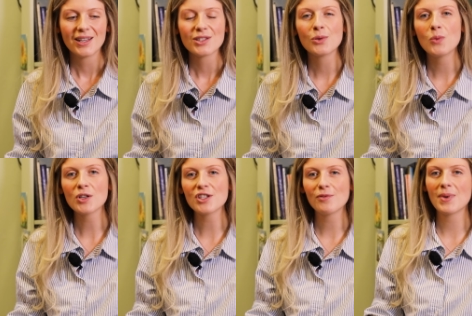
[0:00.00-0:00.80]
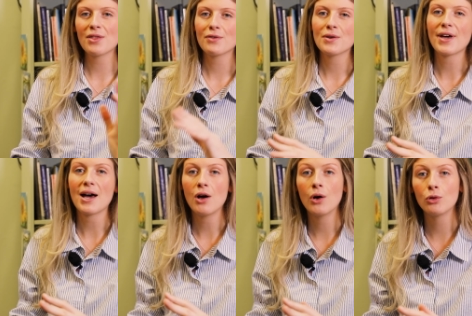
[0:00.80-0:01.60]
So once you've been through that
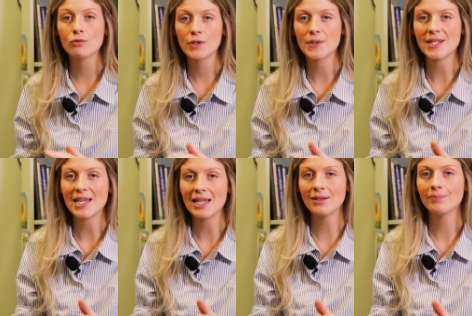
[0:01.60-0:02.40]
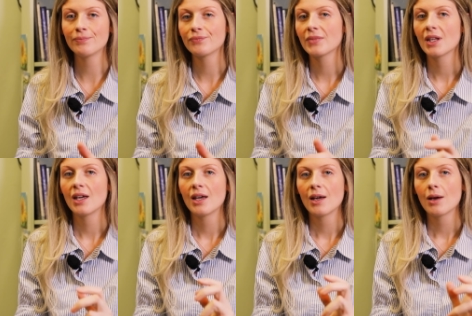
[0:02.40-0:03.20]
whole routine,
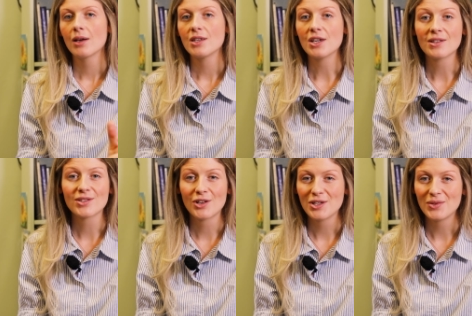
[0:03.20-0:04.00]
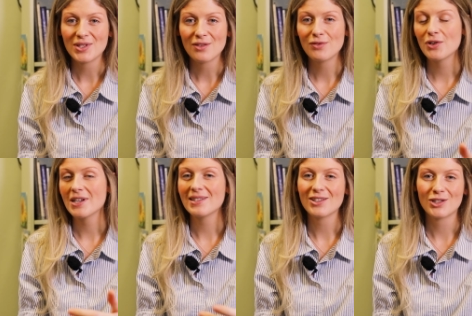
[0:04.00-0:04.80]
you can start using your
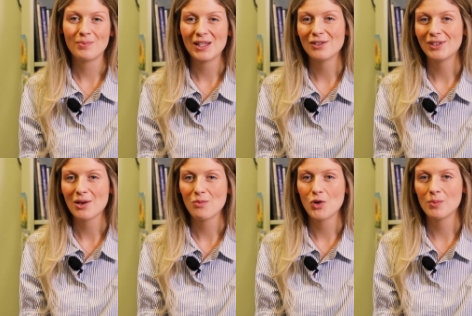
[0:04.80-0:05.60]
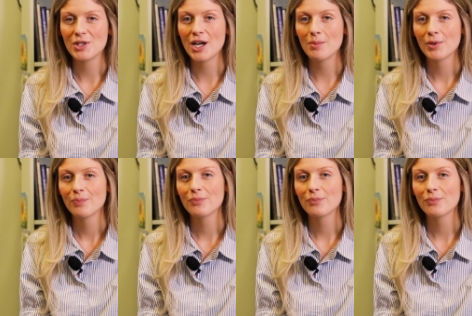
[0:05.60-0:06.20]
voice. It should be lovely and warmed up.